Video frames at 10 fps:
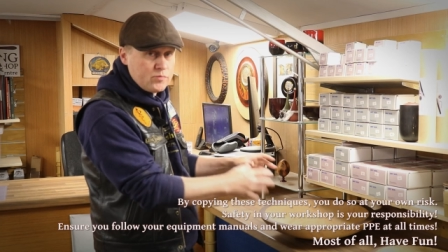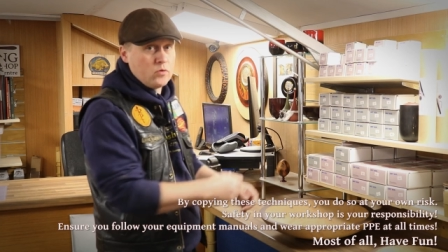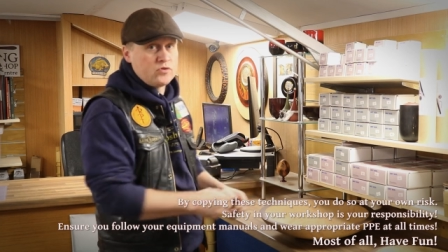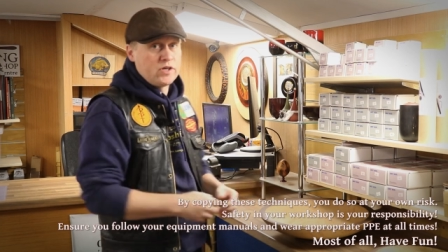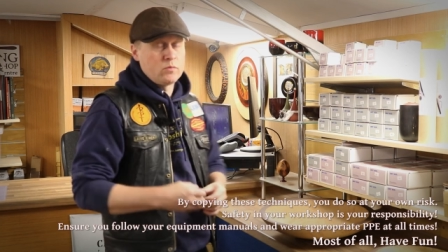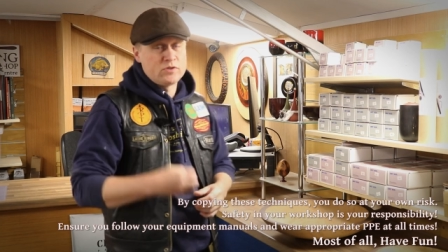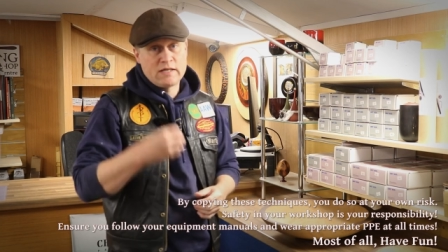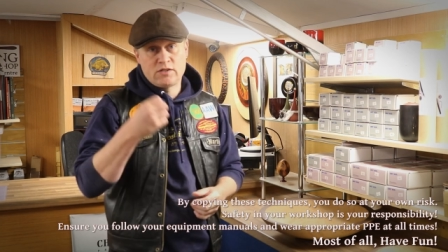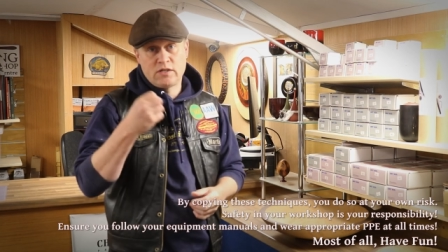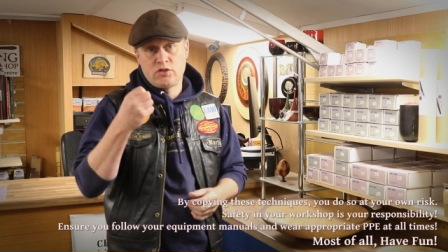project was
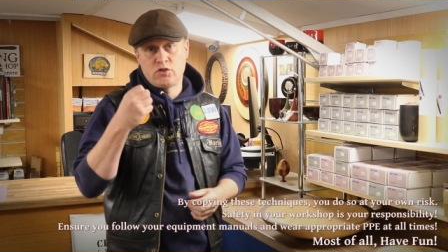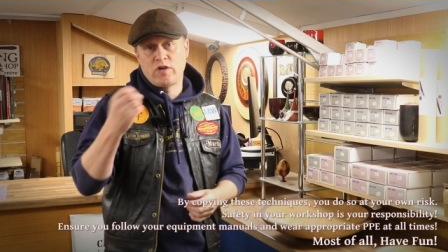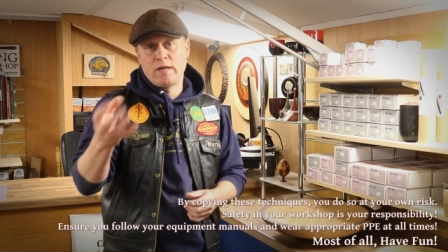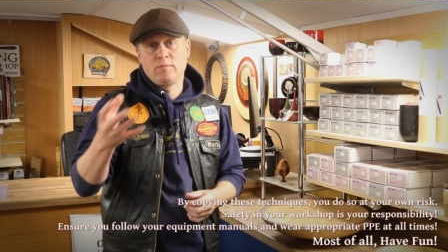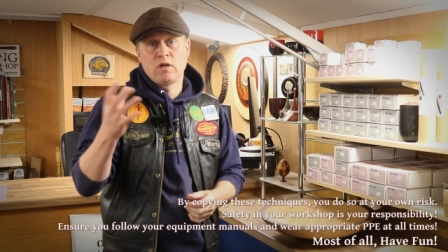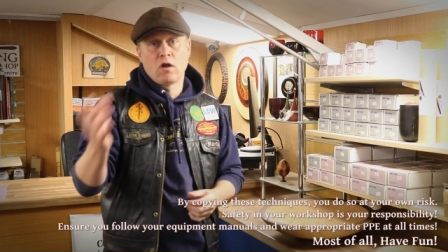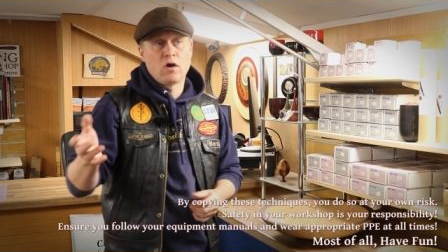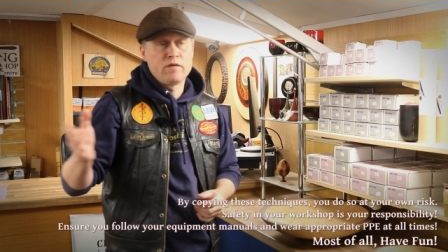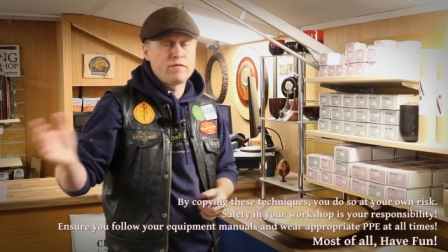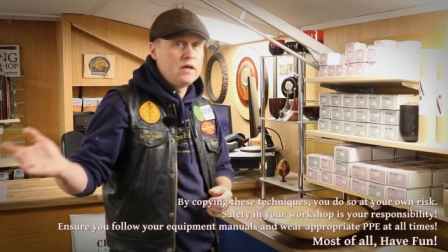actually streamed
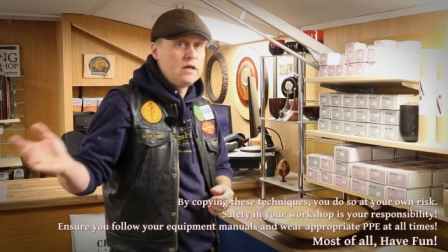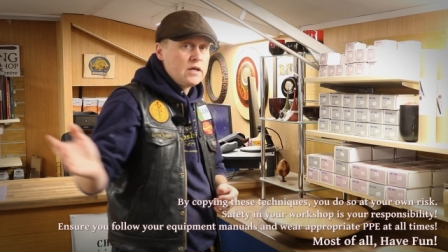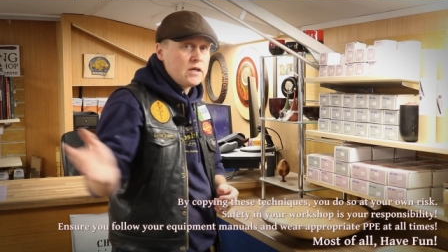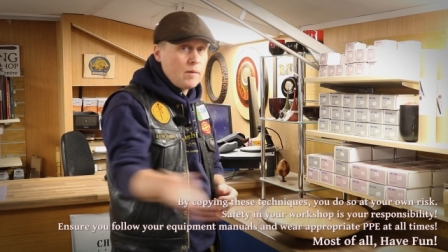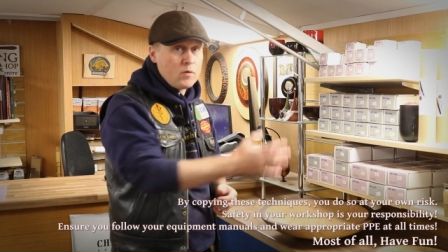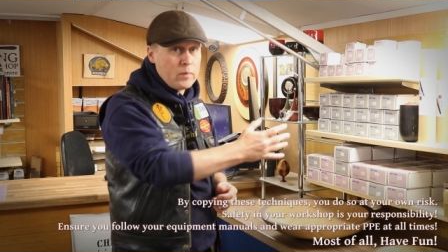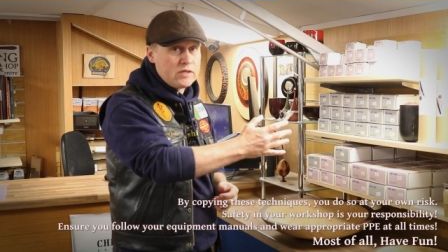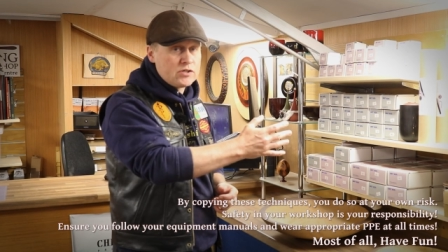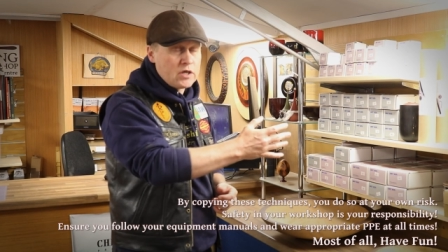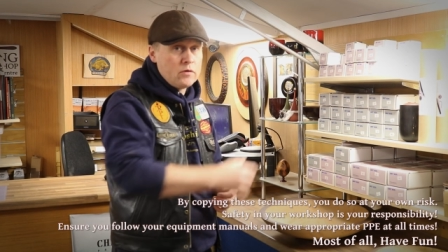live a couple of
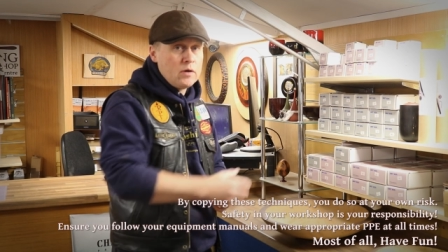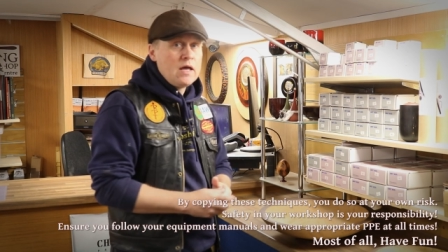weeks ago,